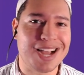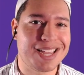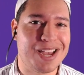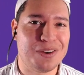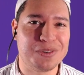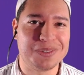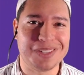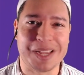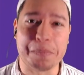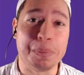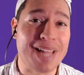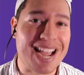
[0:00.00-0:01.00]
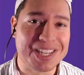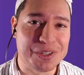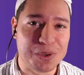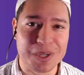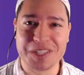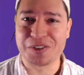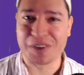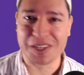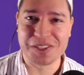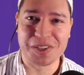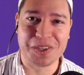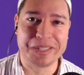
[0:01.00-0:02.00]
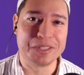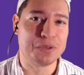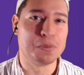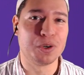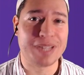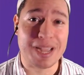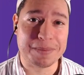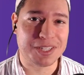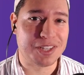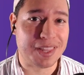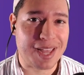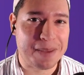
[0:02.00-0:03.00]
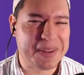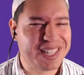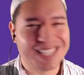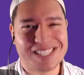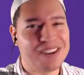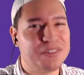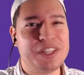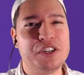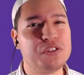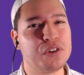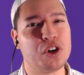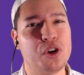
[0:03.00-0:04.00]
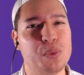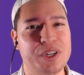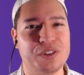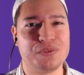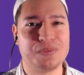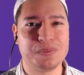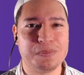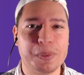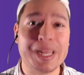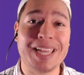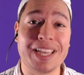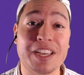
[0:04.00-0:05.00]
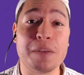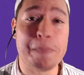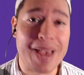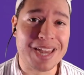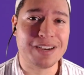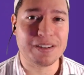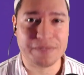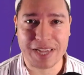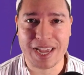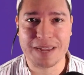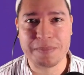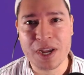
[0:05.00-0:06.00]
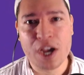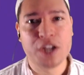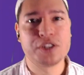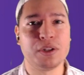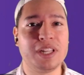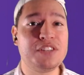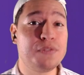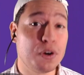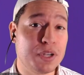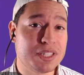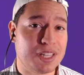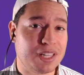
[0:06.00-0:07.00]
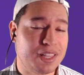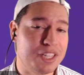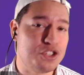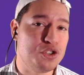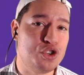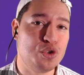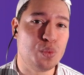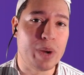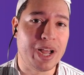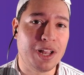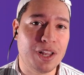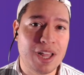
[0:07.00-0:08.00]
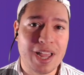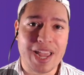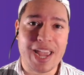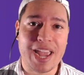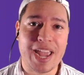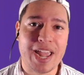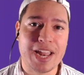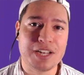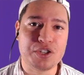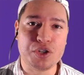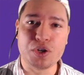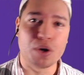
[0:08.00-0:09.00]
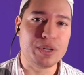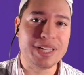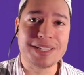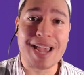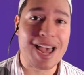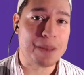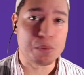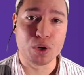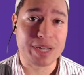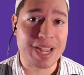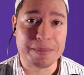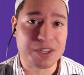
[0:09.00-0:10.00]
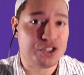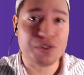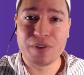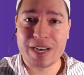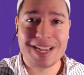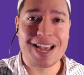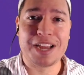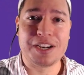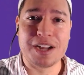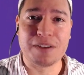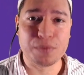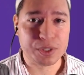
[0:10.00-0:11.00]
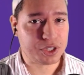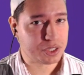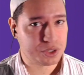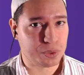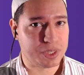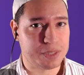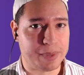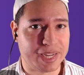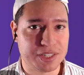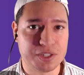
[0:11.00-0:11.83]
out like Blastoise, Crustle, and do more damage to them. And that's not really your role when you're playing a competitive game. So let's focus on the things you do well, and you don't need to add more damage. You already got enough with just Choice Specs to